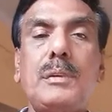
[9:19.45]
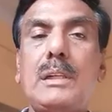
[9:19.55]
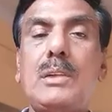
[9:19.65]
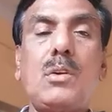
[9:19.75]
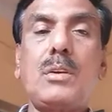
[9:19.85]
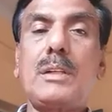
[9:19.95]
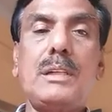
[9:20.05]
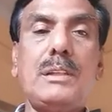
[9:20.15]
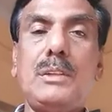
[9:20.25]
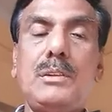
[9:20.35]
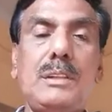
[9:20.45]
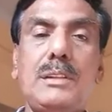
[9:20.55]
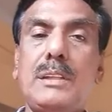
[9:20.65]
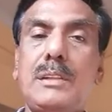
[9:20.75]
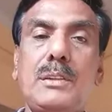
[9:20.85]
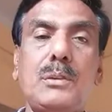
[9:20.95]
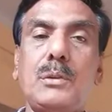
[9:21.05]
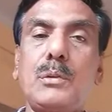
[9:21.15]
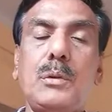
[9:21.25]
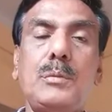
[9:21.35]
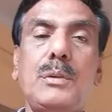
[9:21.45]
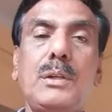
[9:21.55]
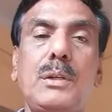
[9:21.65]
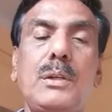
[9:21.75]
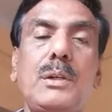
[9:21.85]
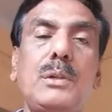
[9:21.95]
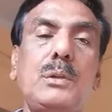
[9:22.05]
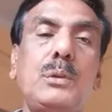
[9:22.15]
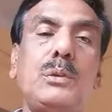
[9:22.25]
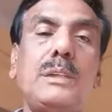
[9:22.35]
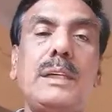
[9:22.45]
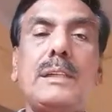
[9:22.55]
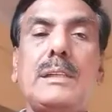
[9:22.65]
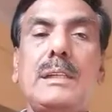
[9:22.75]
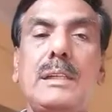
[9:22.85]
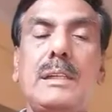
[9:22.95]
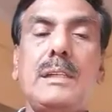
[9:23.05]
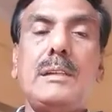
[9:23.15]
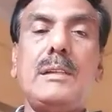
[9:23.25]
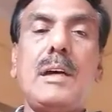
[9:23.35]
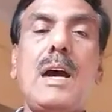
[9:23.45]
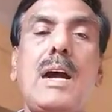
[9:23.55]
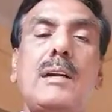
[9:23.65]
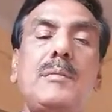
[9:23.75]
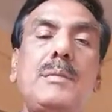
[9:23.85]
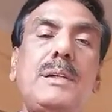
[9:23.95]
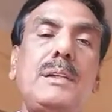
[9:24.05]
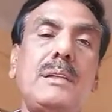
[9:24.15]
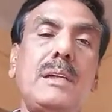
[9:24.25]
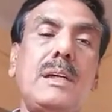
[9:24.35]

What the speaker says: The doctor uses a stethoscope to check the heartbeat